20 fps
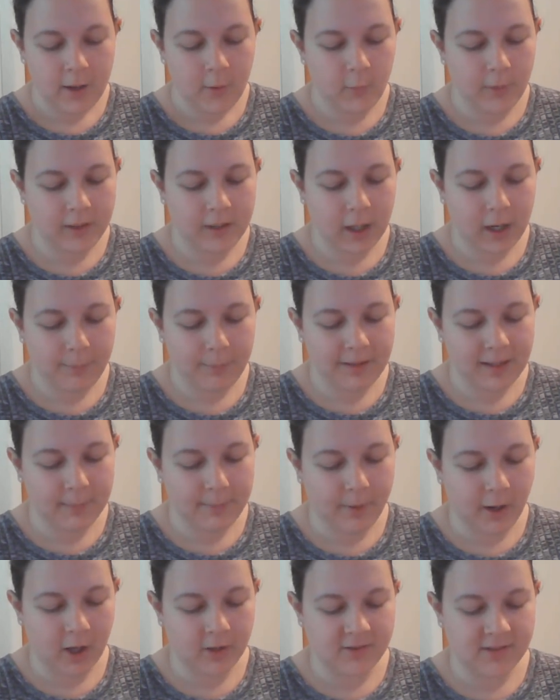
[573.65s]
We copy the
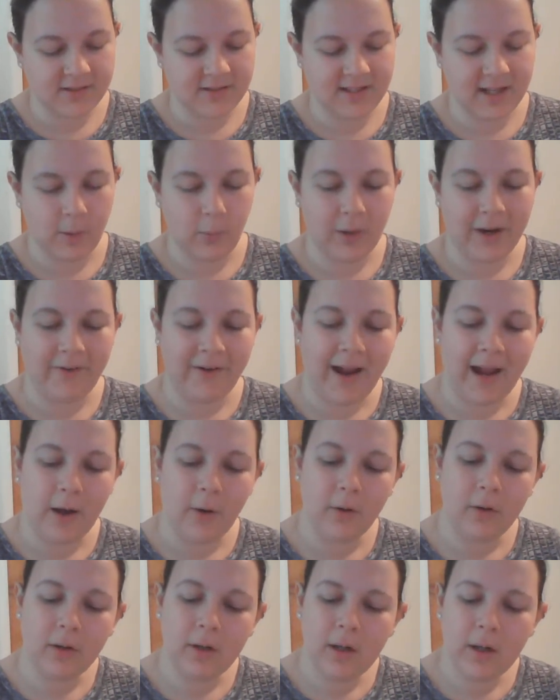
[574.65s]
parts as they wear
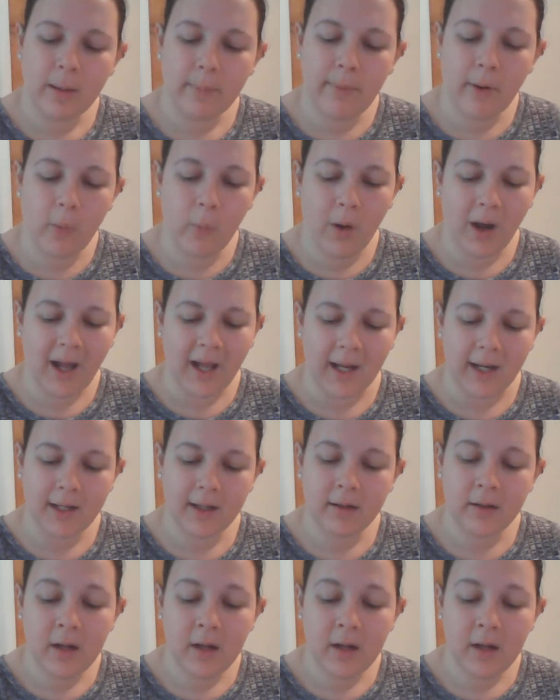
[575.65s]
out. But why?